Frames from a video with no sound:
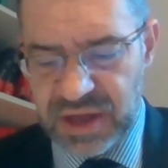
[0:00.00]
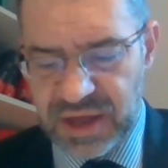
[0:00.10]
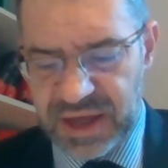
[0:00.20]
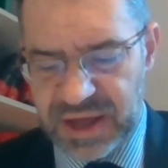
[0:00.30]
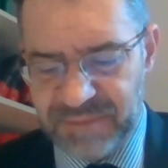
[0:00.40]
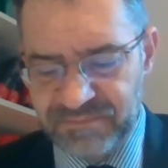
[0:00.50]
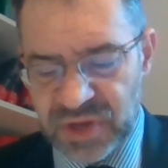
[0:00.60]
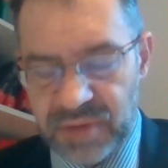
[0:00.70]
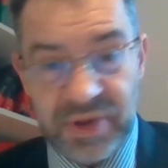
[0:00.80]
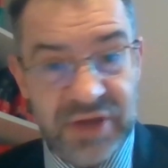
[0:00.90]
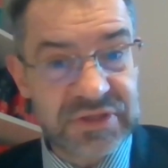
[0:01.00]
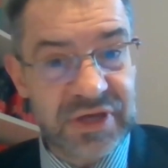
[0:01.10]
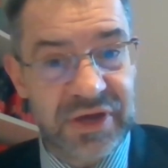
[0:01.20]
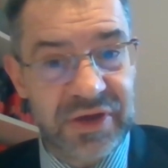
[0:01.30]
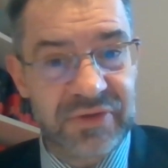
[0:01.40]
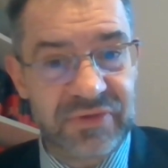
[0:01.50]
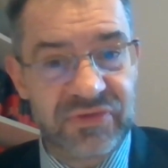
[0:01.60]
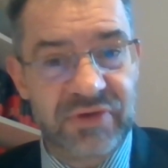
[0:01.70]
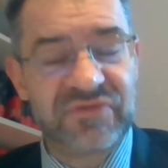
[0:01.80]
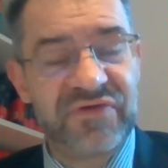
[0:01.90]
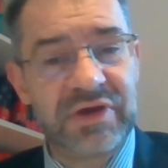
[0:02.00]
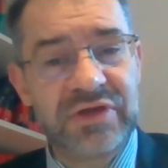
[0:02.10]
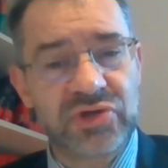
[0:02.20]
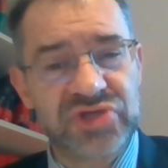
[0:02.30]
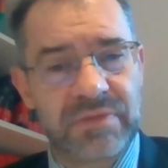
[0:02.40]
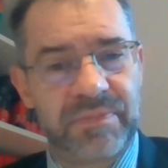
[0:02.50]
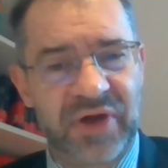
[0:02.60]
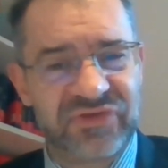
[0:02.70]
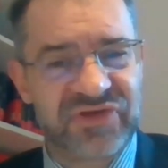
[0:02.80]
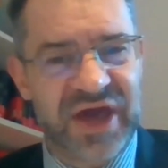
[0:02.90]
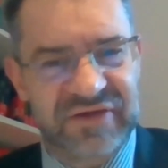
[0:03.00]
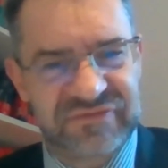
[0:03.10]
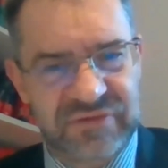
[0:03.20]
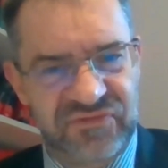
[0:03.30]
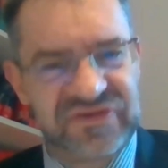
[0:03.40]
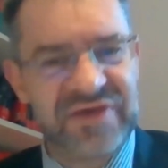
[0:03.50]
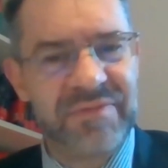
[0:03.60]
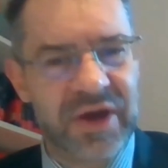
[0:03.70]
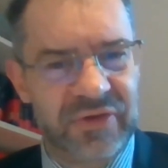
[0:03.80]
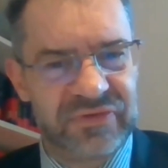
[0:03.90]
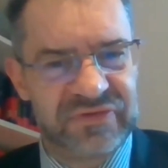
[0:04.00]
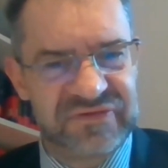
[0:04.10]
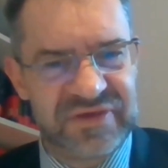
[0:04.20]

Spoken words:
But there is a very interesting podcast of Simeonides,